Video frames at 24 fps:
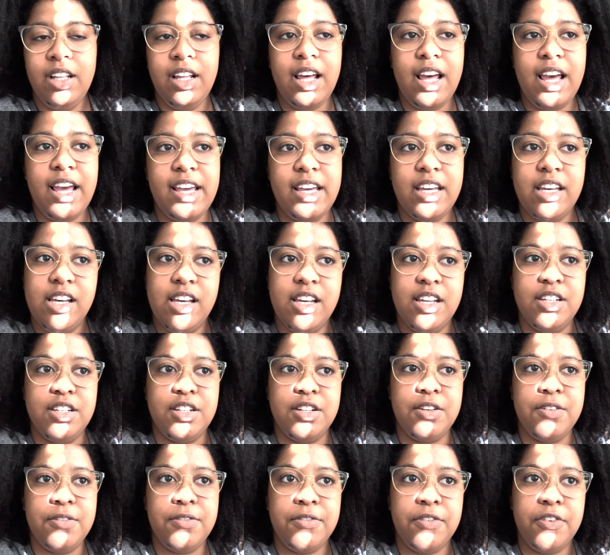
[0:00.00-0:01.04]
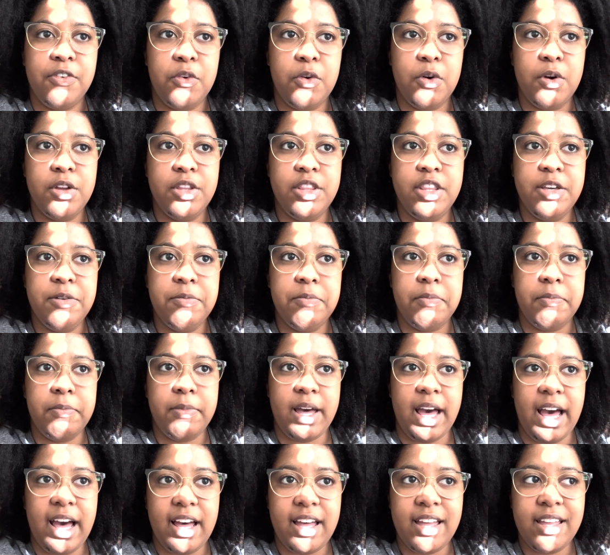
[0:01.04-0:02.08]
And for the
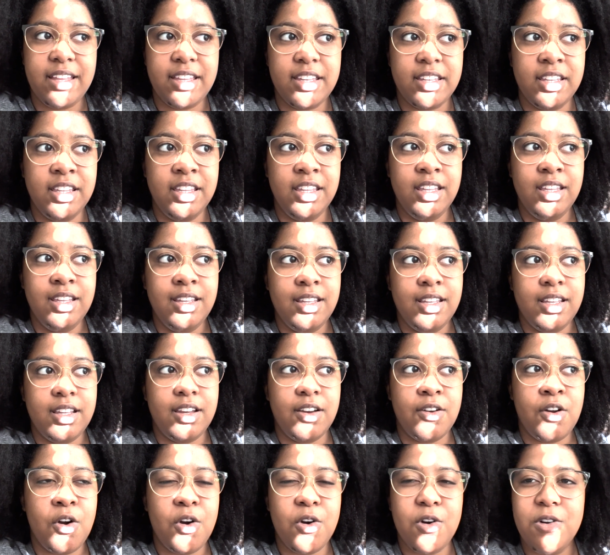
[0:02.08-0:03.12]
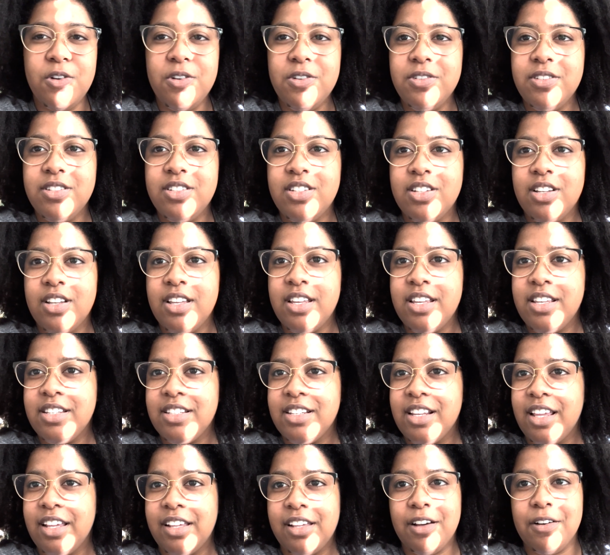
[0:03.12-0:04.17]
back, hers is
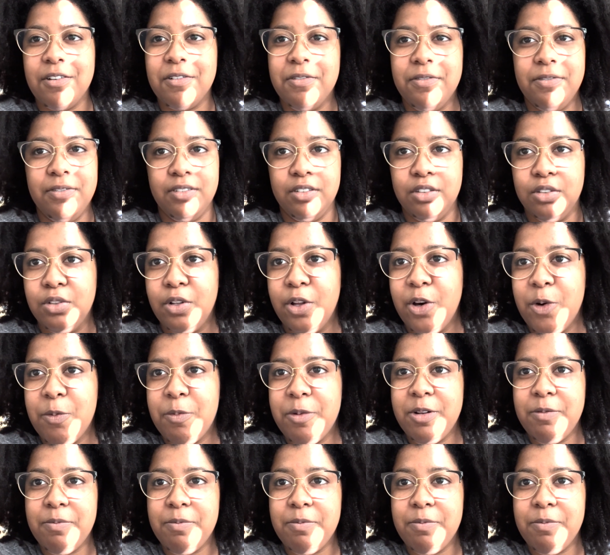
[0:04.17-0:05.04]
like a full open